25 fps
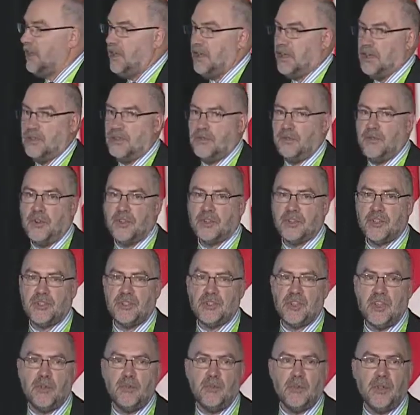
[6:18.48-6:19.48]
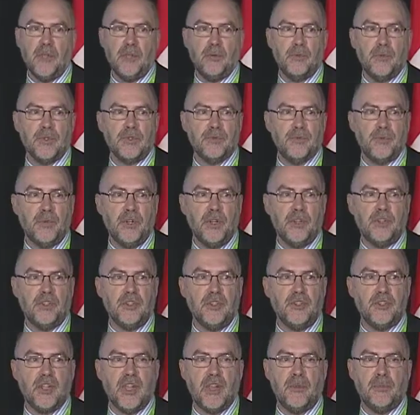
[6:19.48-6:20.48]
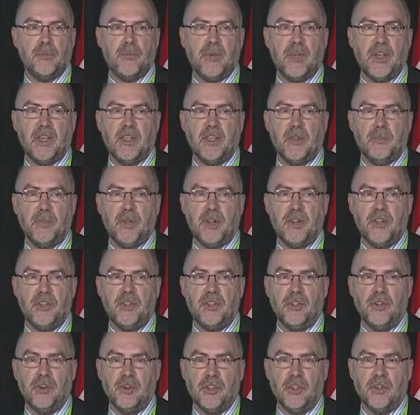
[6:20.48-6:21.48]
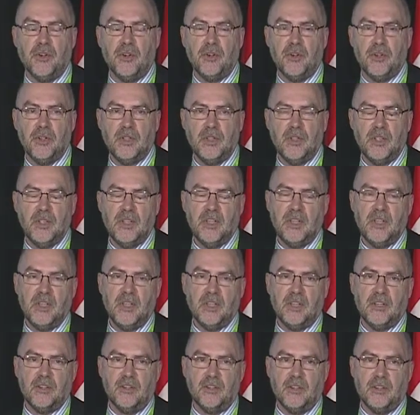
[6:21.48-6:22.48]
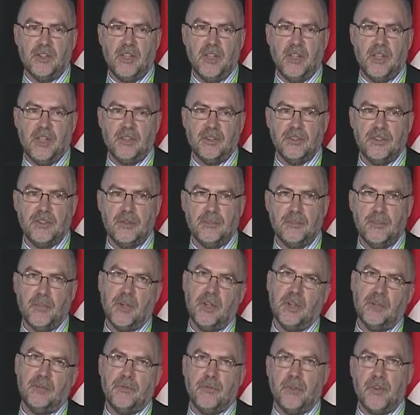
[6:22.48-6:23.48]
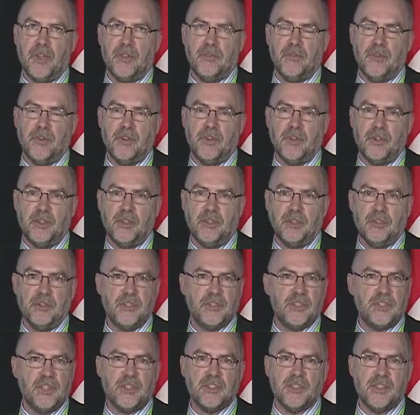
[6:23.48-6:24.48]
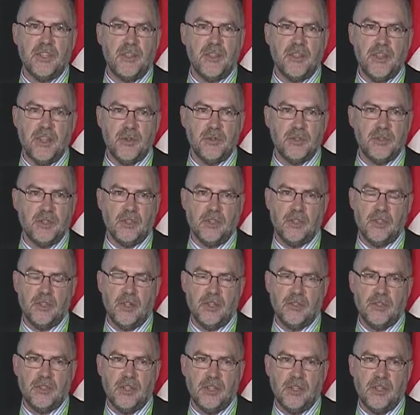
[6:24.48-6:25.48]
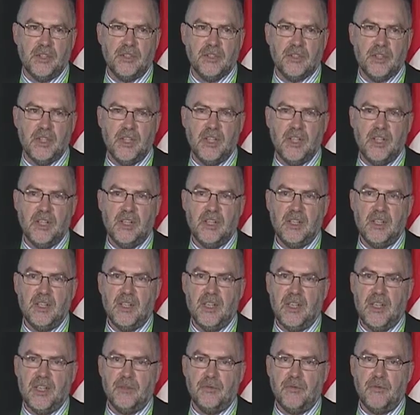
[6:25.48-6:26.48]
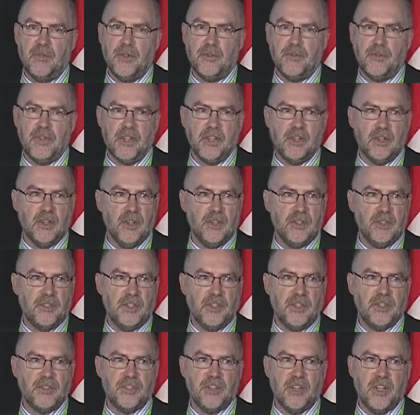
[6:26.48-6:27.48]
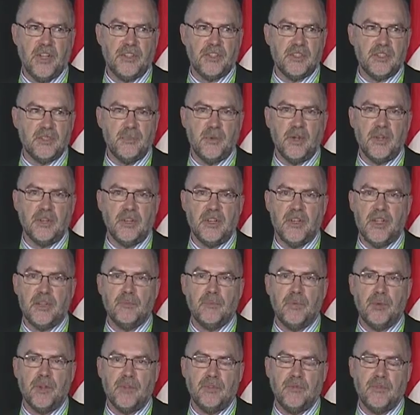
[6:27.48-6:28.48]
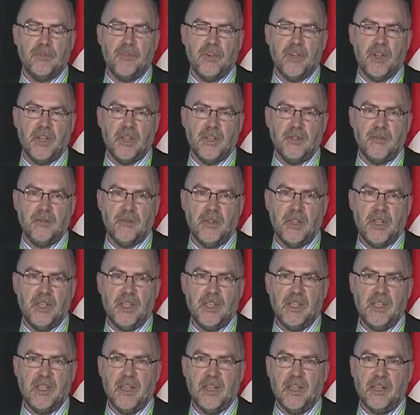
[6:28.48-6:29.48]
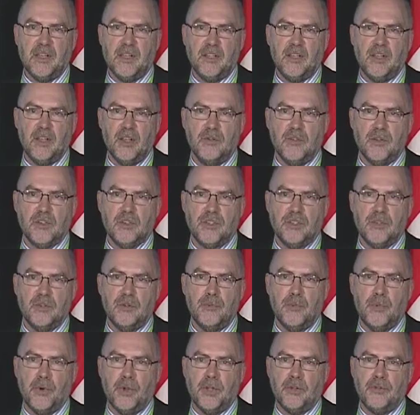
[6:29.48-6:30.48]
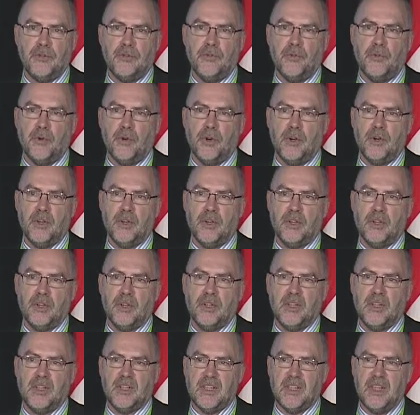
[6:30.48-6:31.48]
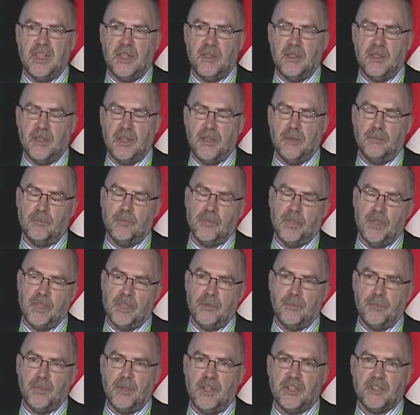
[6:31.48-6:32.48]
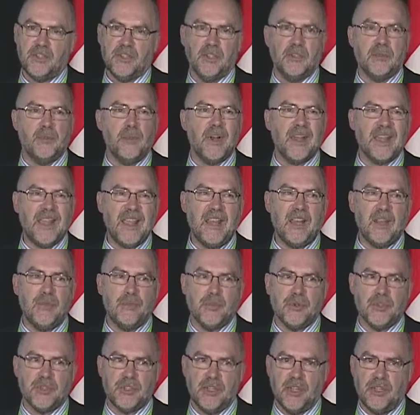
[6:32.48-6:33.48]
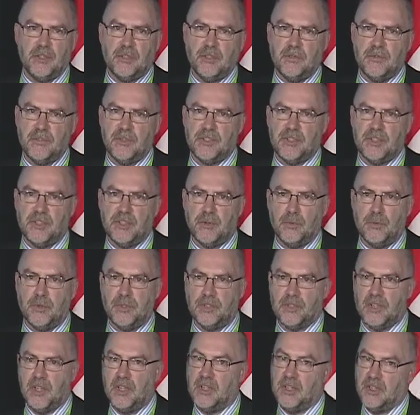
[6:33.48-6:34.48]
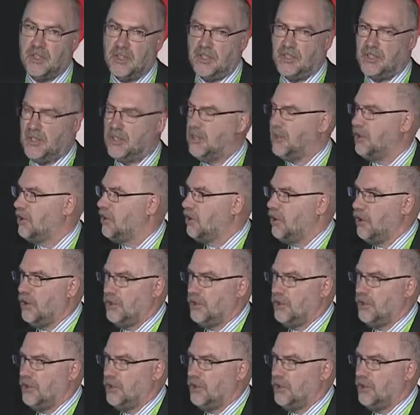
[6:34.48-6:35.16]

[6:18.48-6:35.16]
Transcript: and the first assembly was put into GenBank about a year ago. It contains about 560,000 contigs, and 50 contig size is about 9.5, and it covers 2.4 gigabase, so about 80% of the sequence. These are in